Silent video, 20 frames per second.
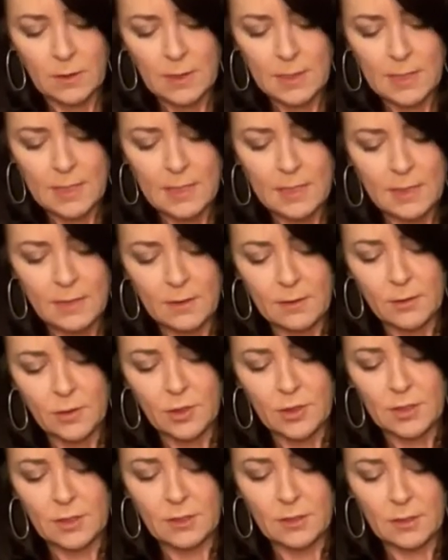Okay,
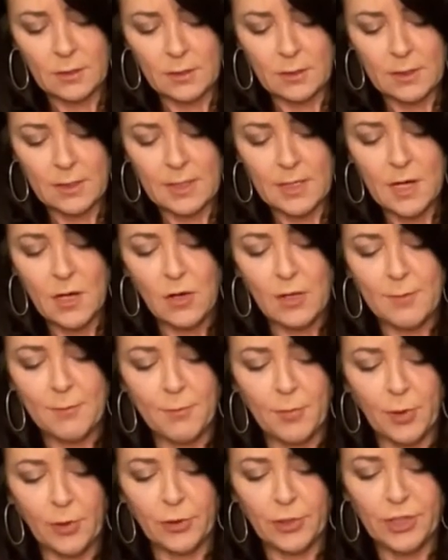just they call it
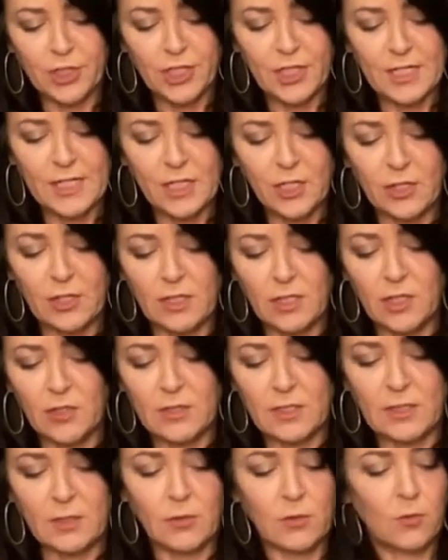burnishing. You can
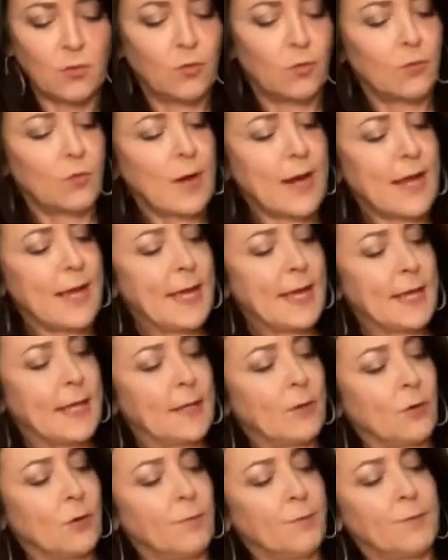use a little
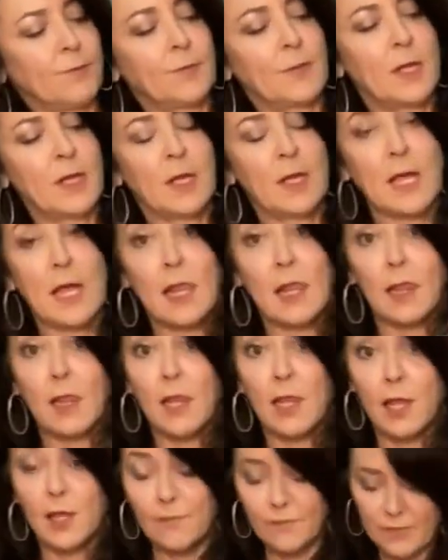rag or
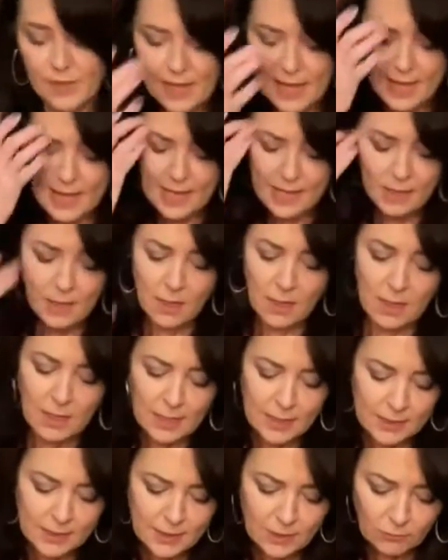love that.
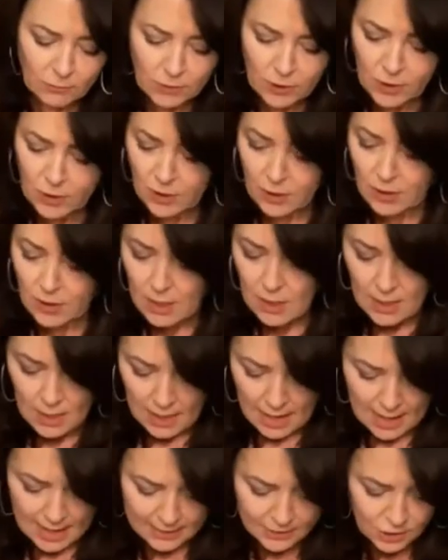And so look,
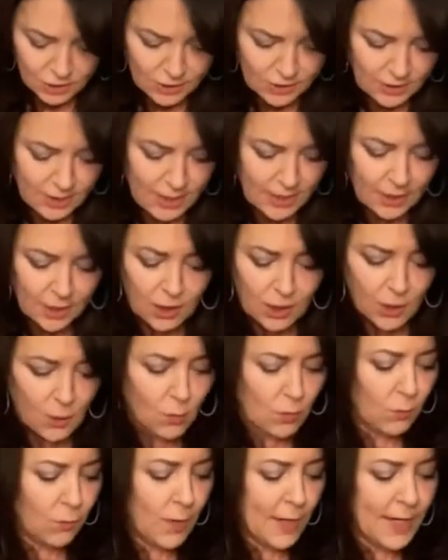I just kind of
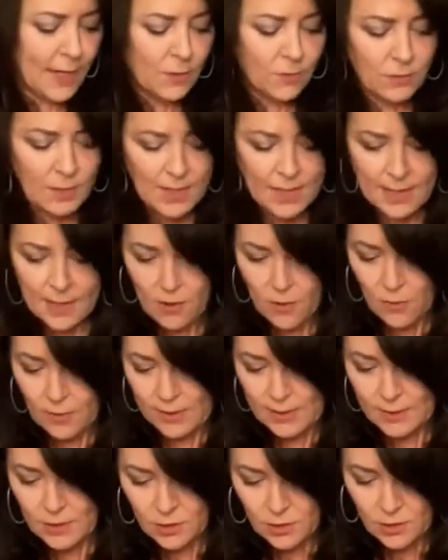go around now
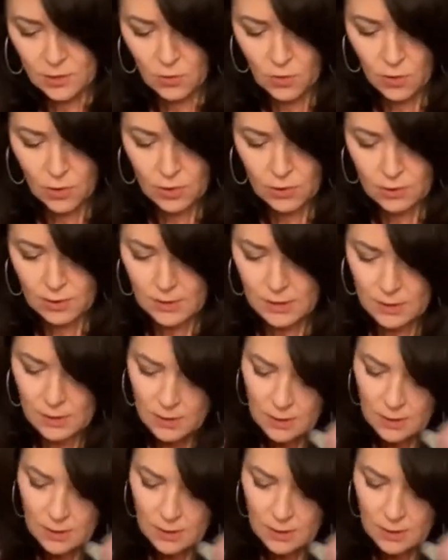and start